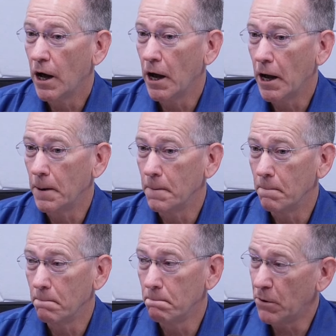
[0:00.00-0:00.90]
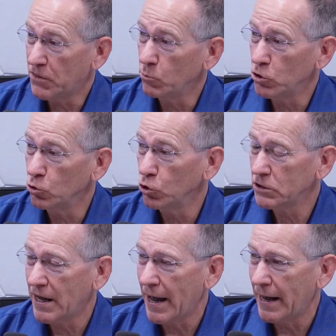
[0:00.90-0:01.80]
Uh, but then when you
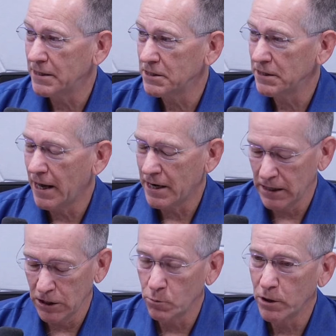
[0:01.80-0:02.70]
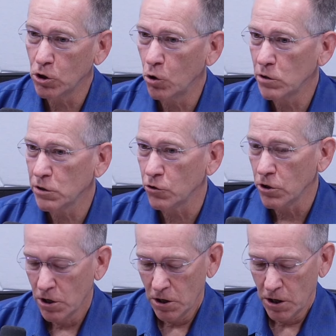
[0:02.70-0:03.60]
looked at at it a little bit
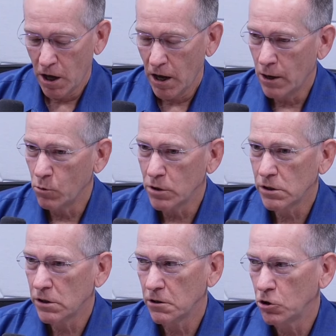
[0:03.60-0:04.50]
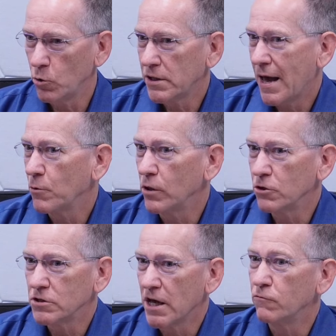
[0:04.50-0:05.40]
closer, uh, it was U S Capital
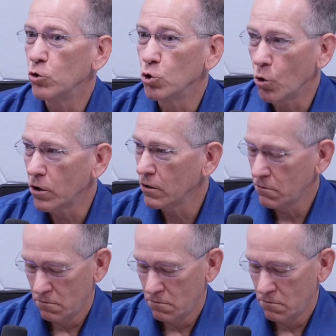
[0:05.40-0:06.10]
Lenders out of New York.